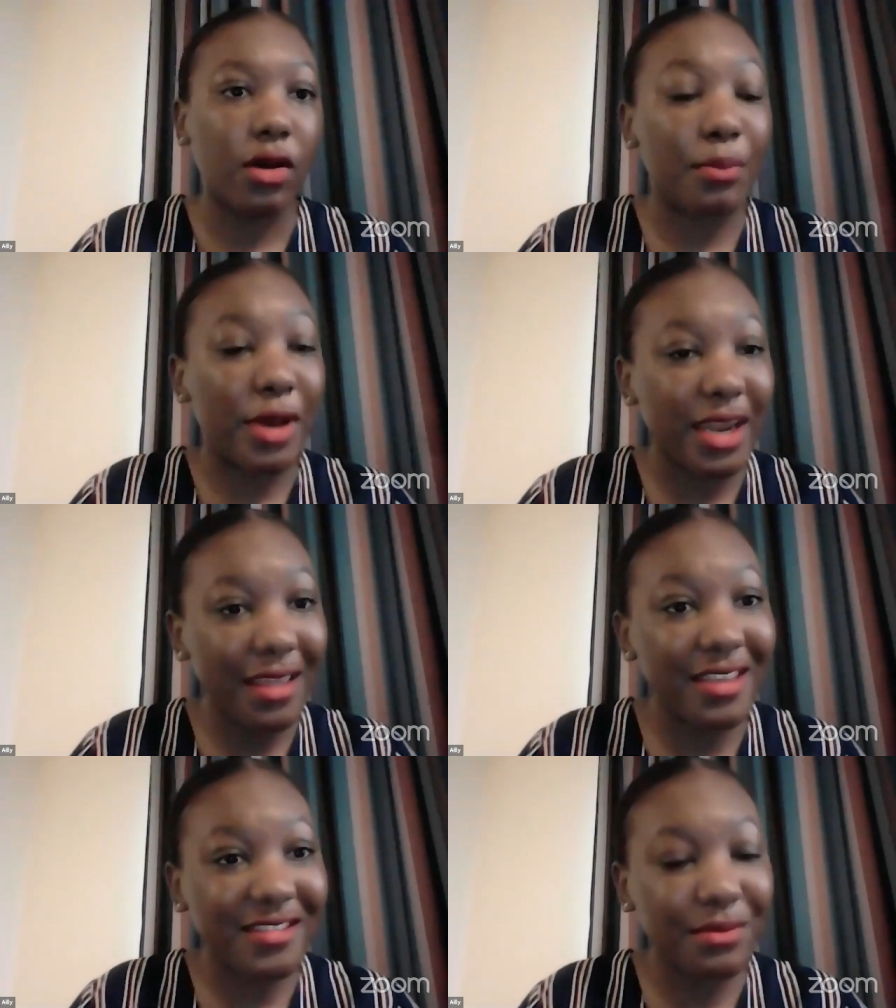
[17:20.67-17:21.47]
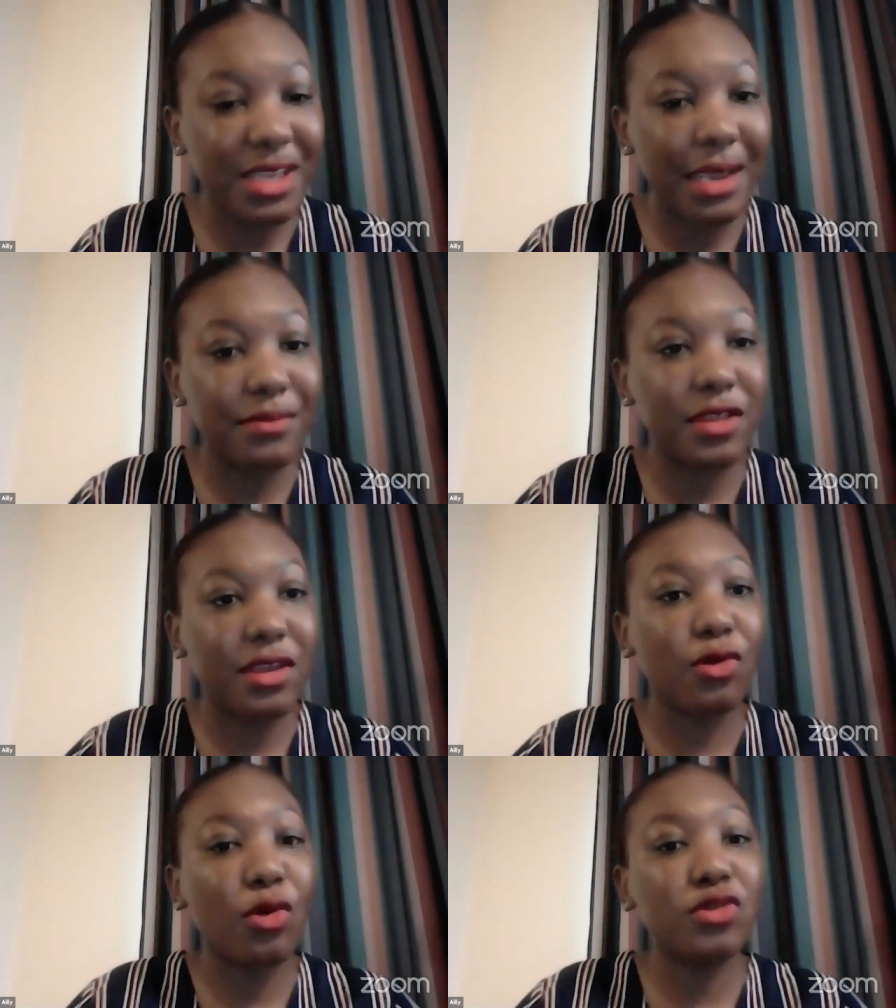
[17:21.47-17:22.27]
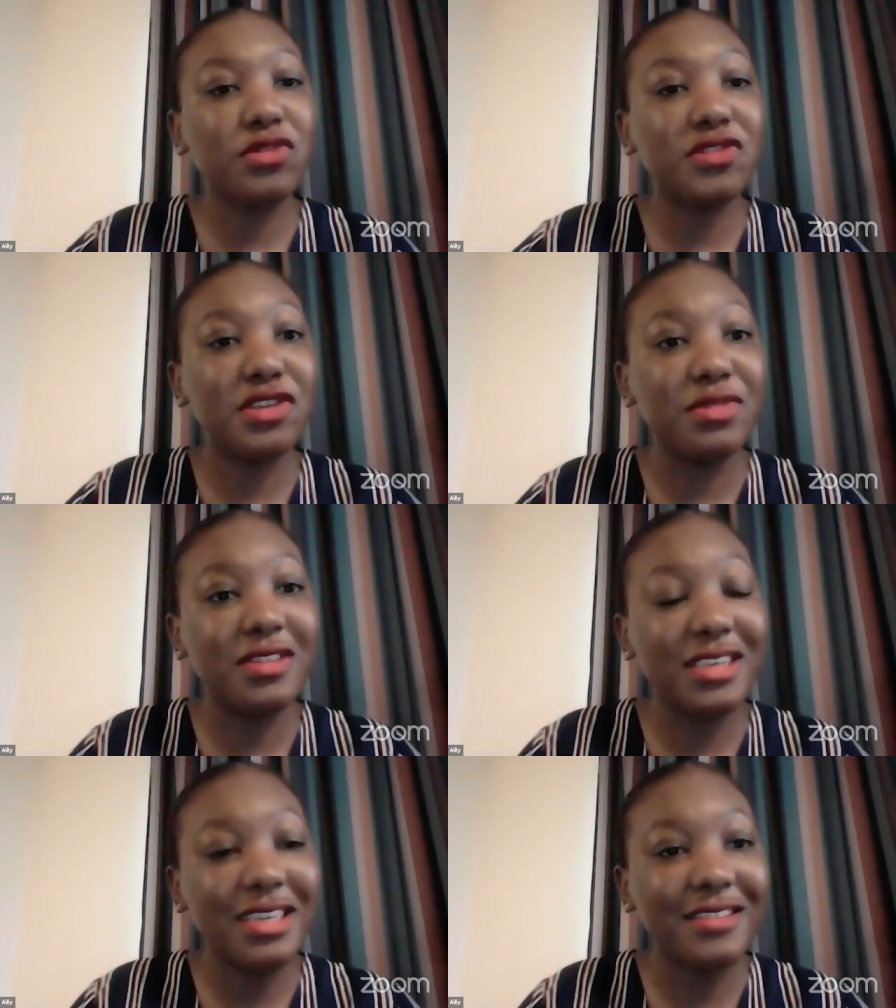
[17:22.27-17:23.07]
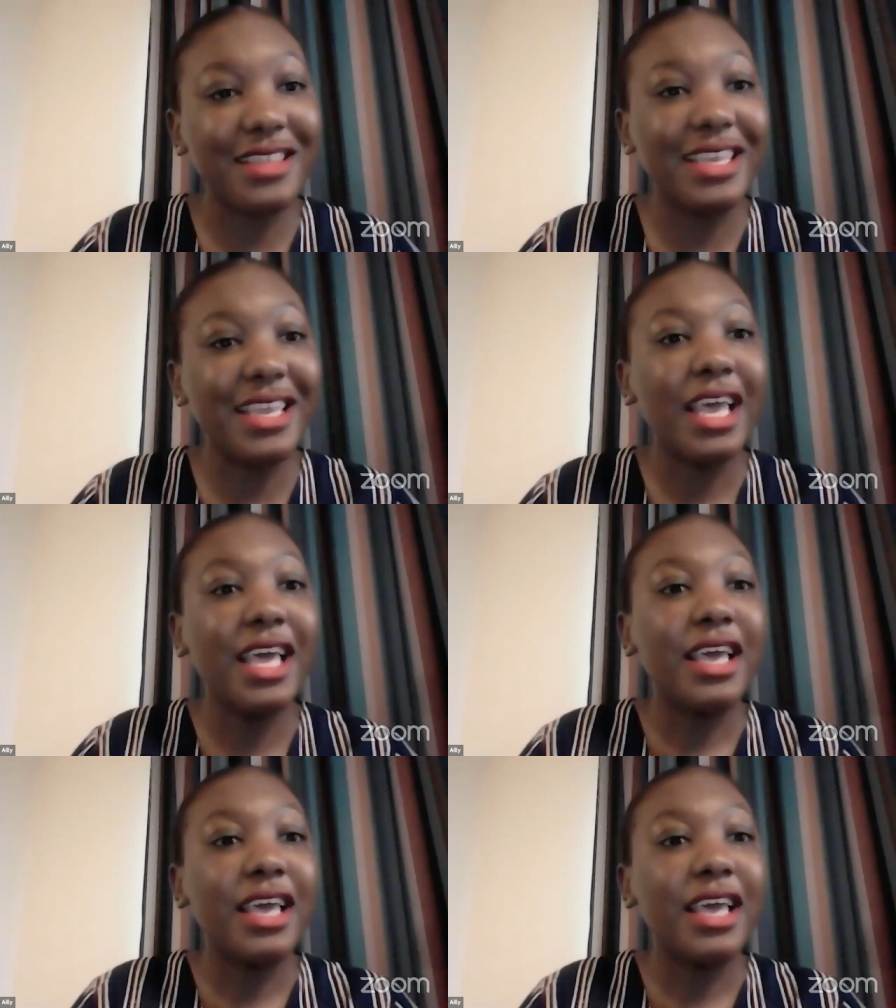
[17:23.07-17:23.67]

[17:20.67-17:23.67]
But at the same time, they can also simultaneously,